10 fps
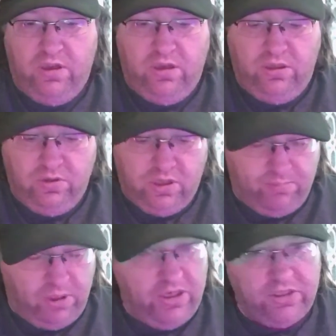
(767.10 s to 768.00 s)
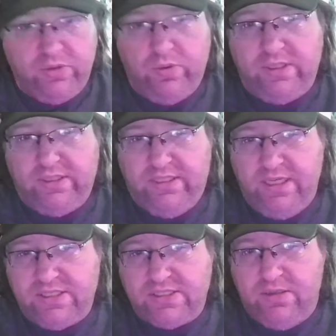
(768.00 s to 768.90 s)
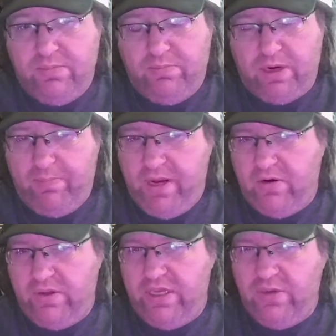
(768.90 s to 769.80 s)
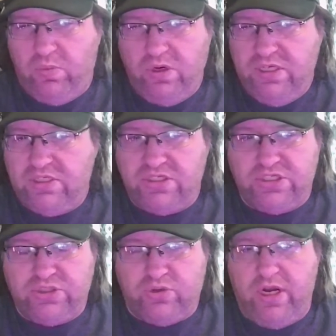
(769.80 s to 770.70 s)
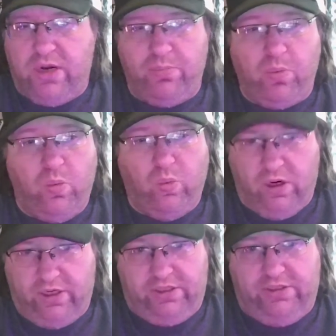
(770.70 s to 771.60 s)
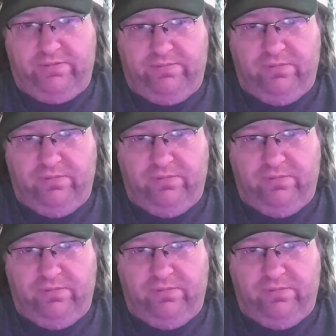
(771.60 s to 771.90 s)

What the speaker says: You could burn it to a disc, but apparently it wouldn't just straight up work.